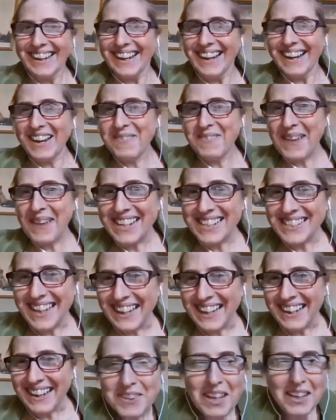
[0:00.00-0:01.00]

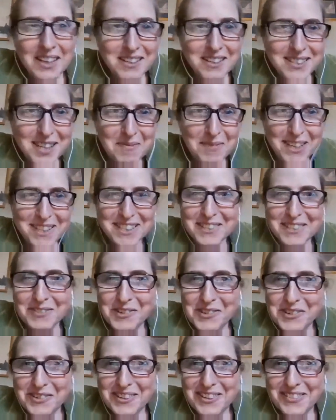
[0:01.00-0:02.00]
Amazing. Thank you so much,
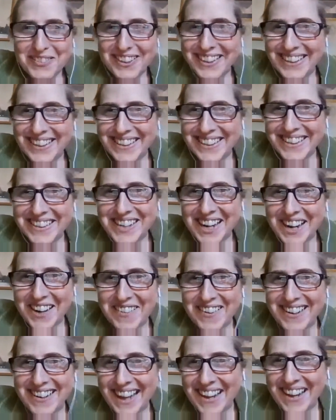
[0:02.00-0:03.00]
Siobhan, for
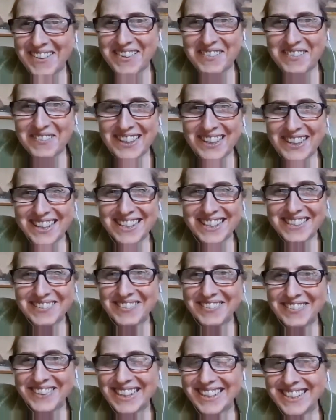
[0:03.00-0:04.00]
sharing that with us
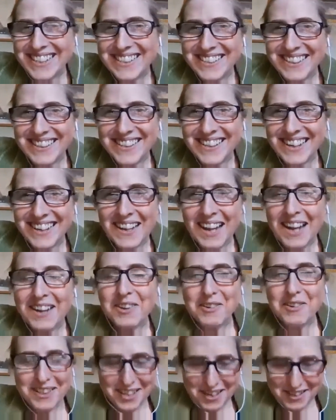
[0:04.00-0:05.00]
all. It's just, and
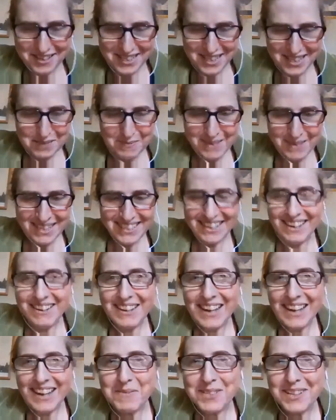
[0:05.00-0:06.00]
your enthusiasm is
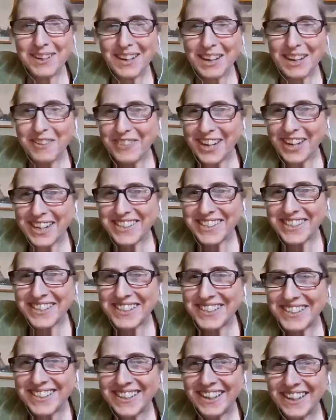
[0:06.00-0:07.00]
absolutely
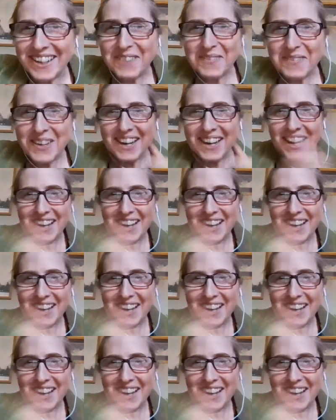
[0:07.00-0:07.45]
infectious. And I'm going to